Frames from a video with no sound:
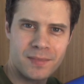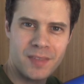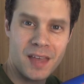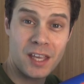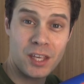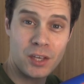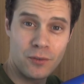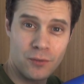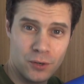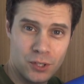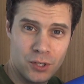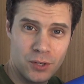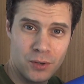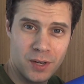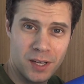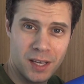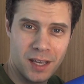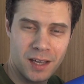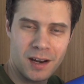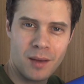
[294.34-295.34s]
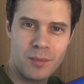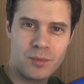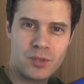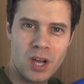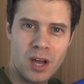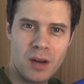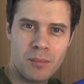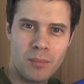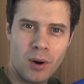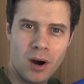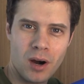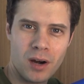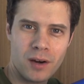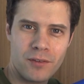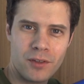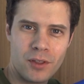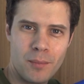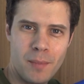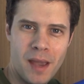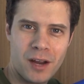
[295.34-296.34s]
Thank you for tuning in. I'm John Park
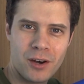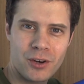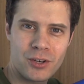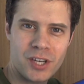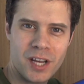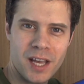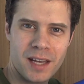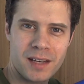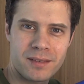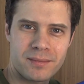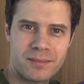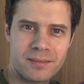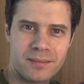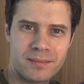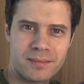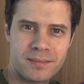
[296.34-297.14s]
for the Maker Shed.